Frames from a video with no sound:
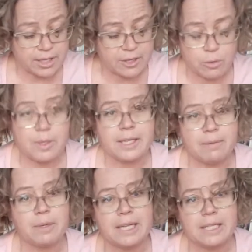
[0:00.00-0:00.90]
you know, we
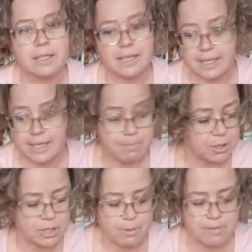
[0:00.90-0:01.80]
need to keep
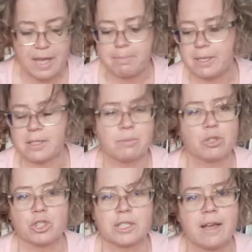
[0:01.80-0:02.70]
on top of that because
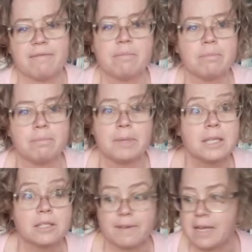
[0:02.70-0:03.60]
we'll just have
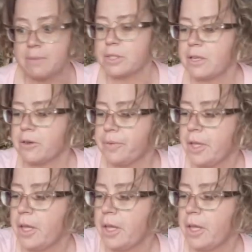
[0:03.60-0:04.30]
millions of animals here.